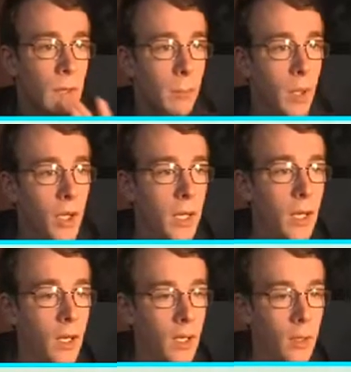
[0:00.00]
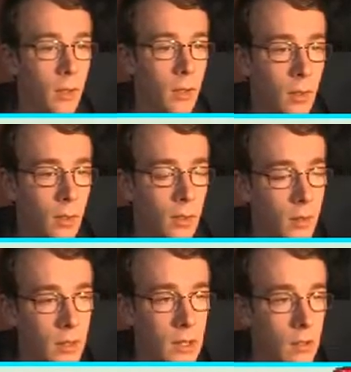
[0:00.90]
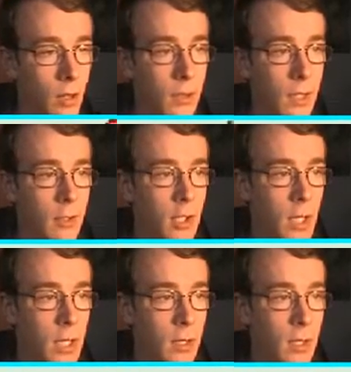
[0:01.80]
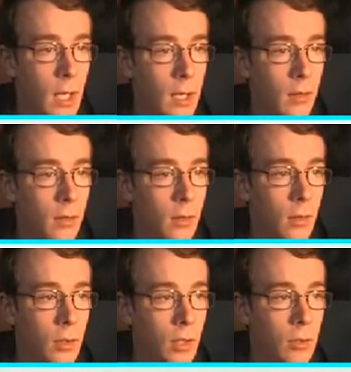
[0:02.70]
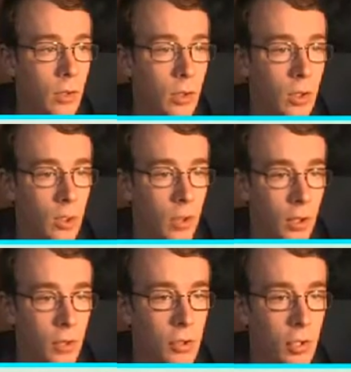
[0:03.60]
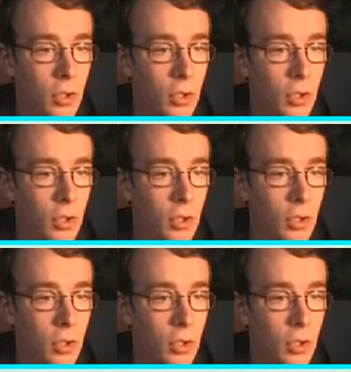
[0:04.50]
Birdie, it's your time to shine yet again. Use the, use your